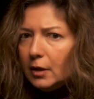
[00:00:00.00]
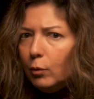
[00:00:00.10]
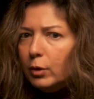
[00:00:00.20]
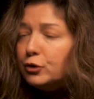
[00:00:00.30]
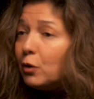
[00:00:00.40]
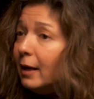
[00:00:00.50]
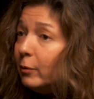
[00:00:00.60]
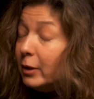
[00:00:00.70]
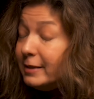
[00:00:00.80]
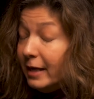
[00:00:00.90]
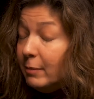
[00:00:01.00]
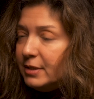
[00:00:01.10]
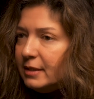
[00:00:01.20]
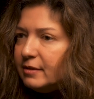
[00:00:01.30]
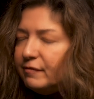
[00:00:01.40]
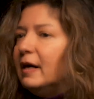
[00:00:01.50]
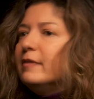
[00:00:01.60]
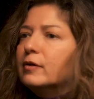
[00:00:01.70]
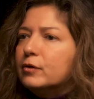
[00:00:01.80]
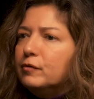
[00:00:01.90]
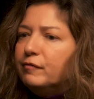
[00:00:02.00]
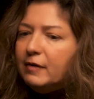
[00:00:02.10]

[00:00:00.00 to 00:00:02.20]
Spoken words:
We're attempting to fight the good